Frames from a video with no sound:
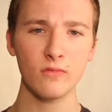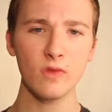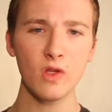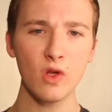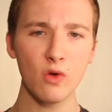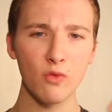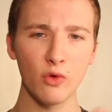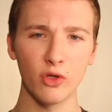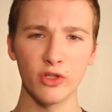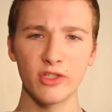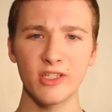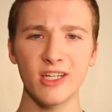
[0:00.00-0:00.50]

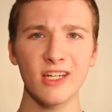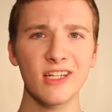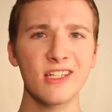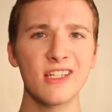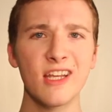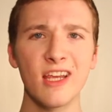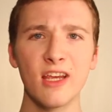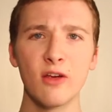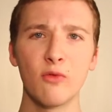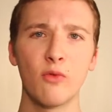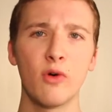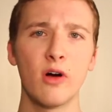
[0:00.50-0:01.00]
will
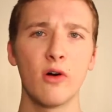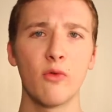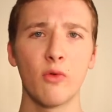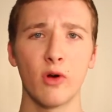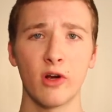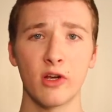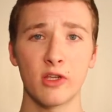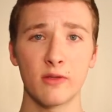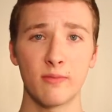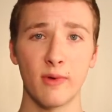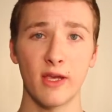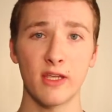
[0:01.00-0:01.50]
dictate what
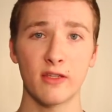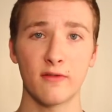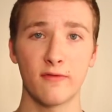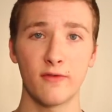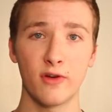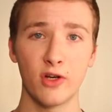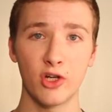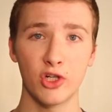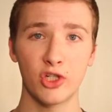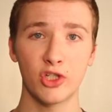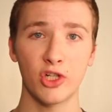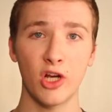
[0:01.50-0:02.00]
works best for
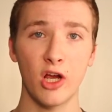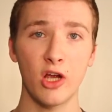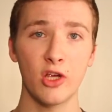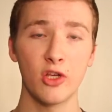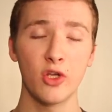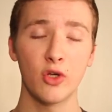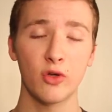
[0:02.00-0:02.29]
your shot,